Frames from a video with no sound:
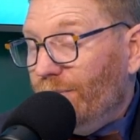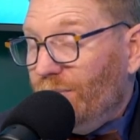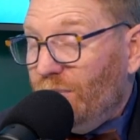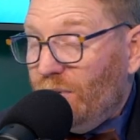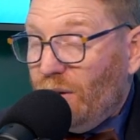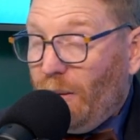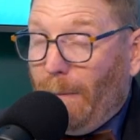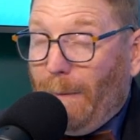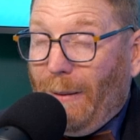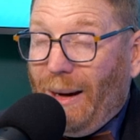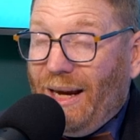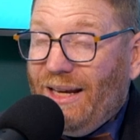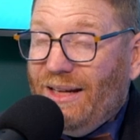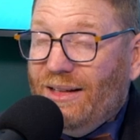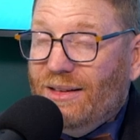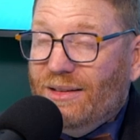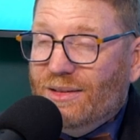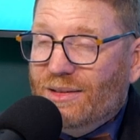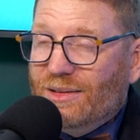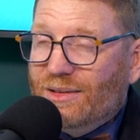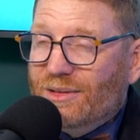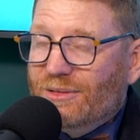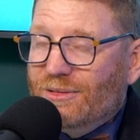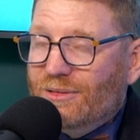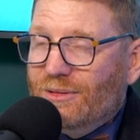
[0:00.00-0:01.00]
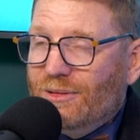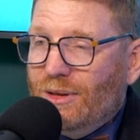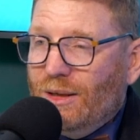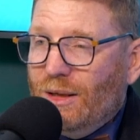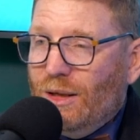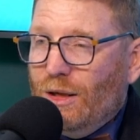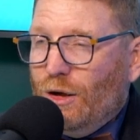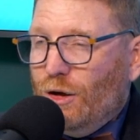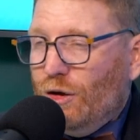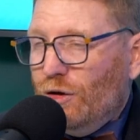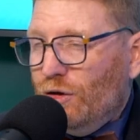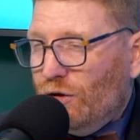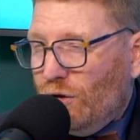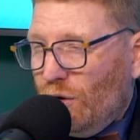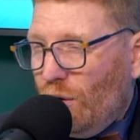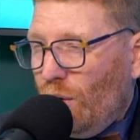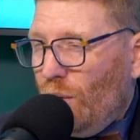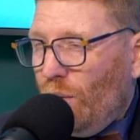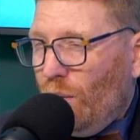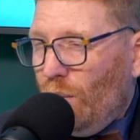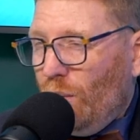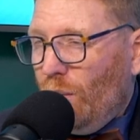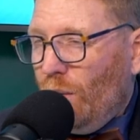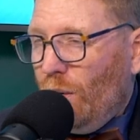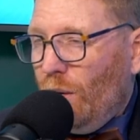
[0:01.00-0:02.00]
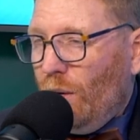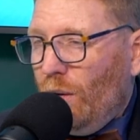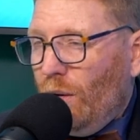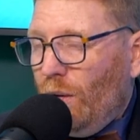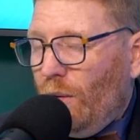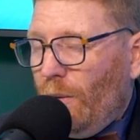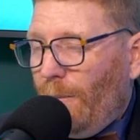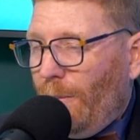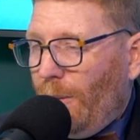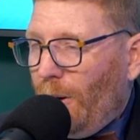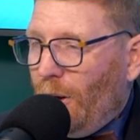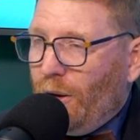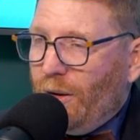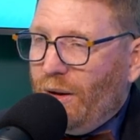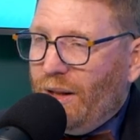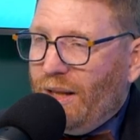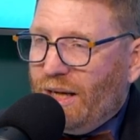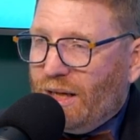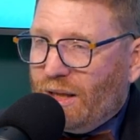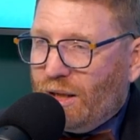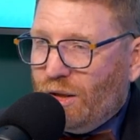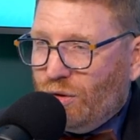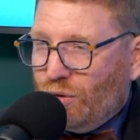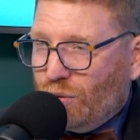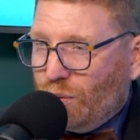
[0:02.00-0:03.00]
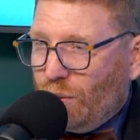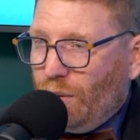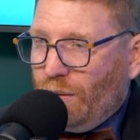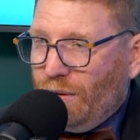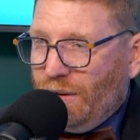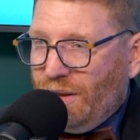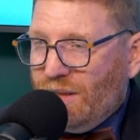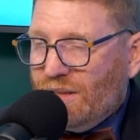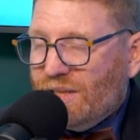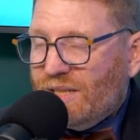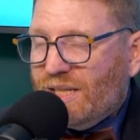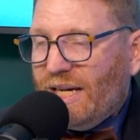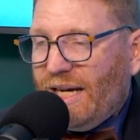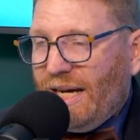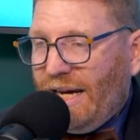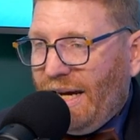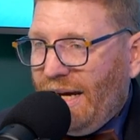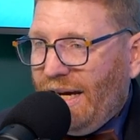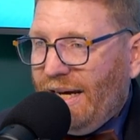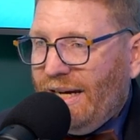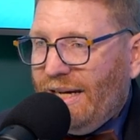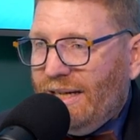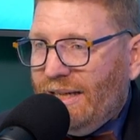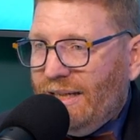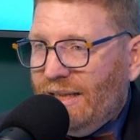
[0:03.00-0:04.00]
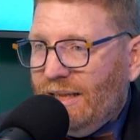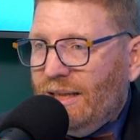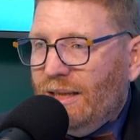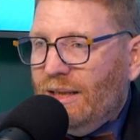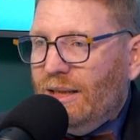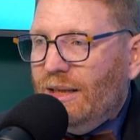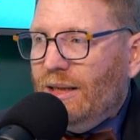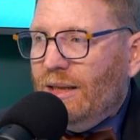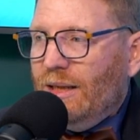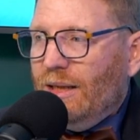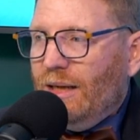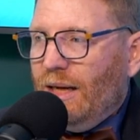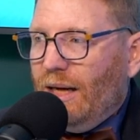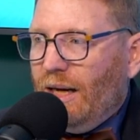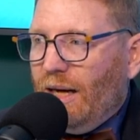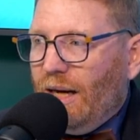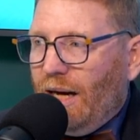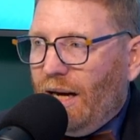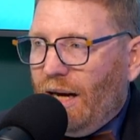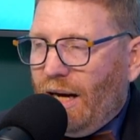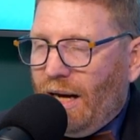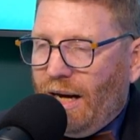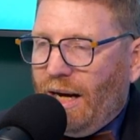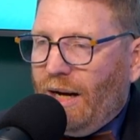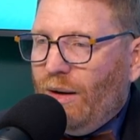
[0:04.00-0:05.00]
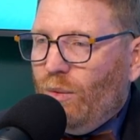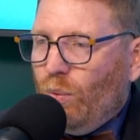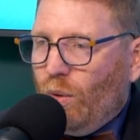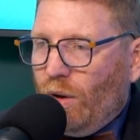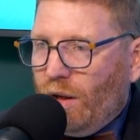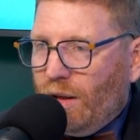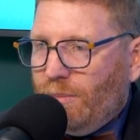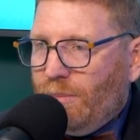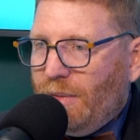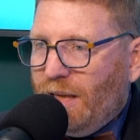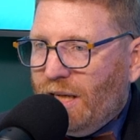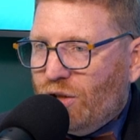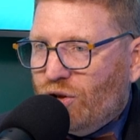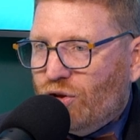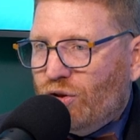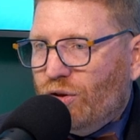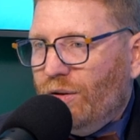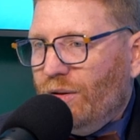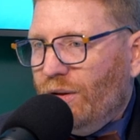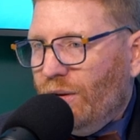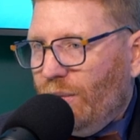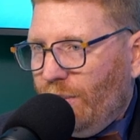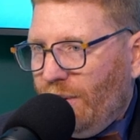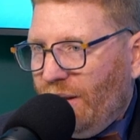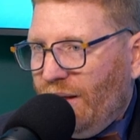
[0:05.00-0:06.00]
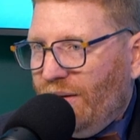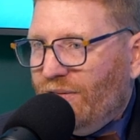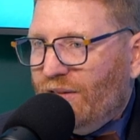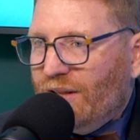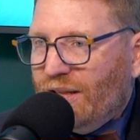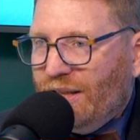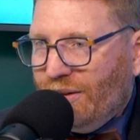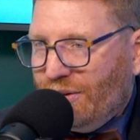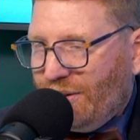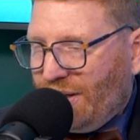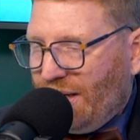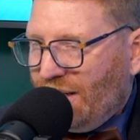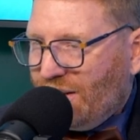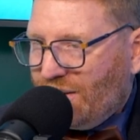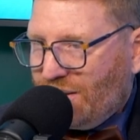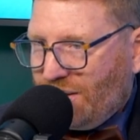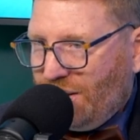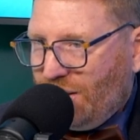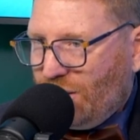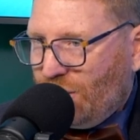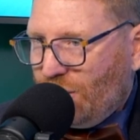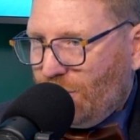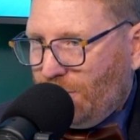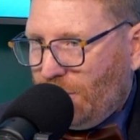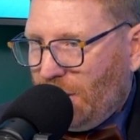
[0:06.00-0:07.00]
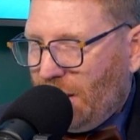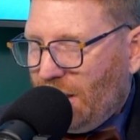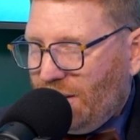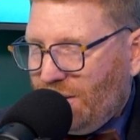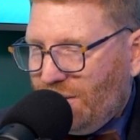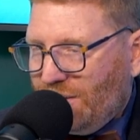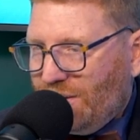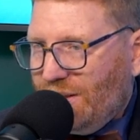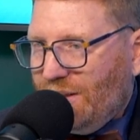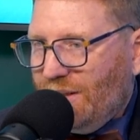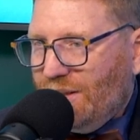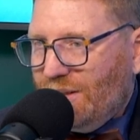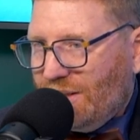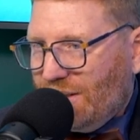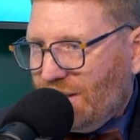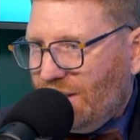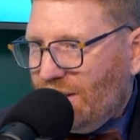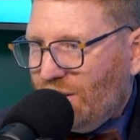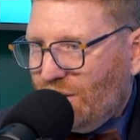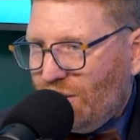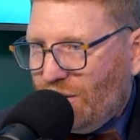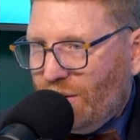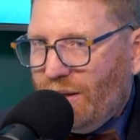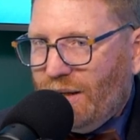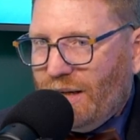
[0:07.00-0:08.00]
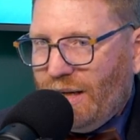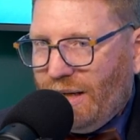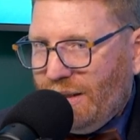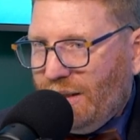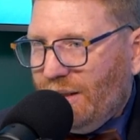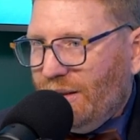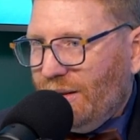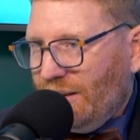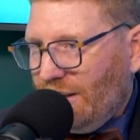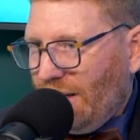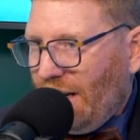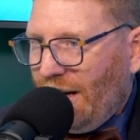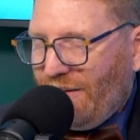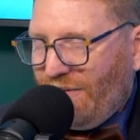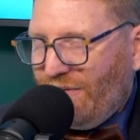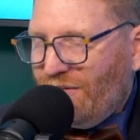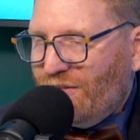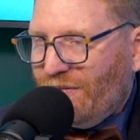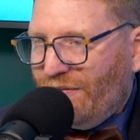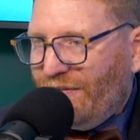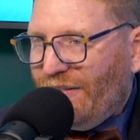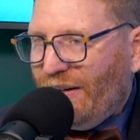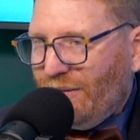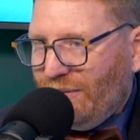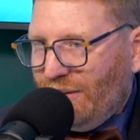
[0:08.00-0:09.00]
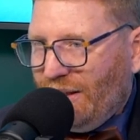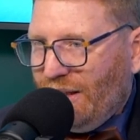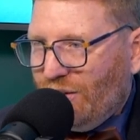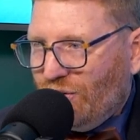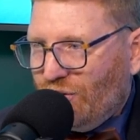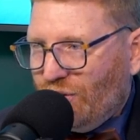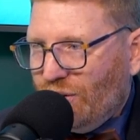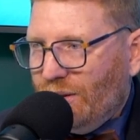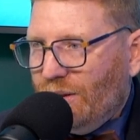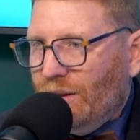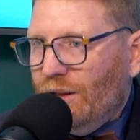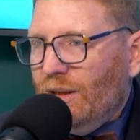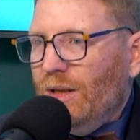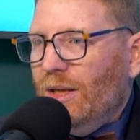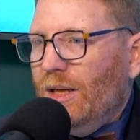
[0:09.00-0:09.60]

Depends. So part of that control is, hey, I want to make sure that we have clear cancellation policies so that I have foundation.